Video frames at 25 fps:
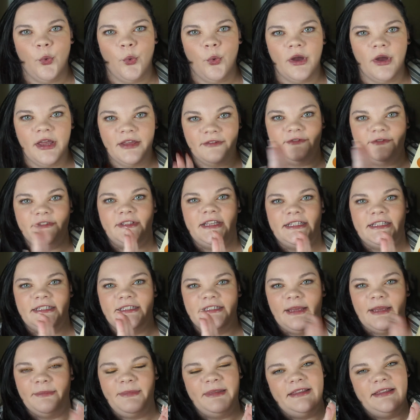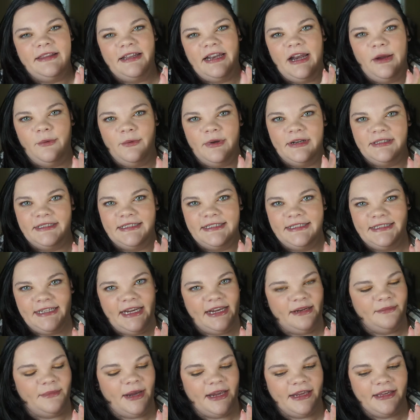something that I want to stay
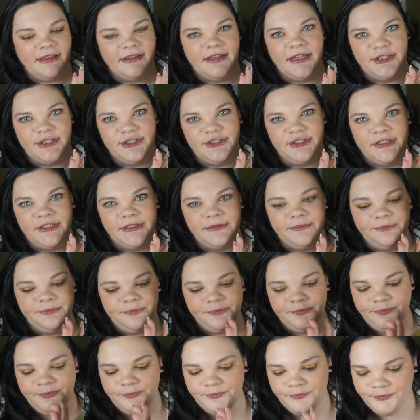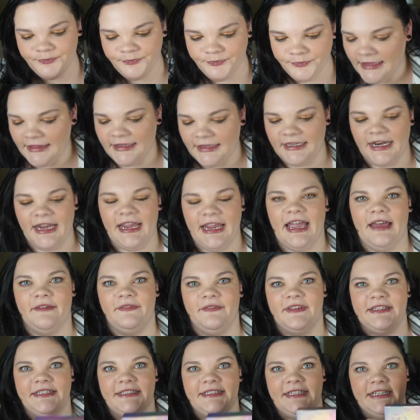in my collection. Then I have
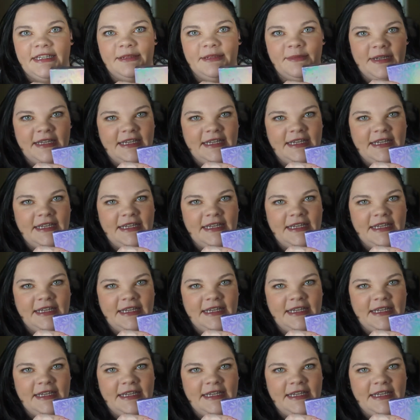the Sigma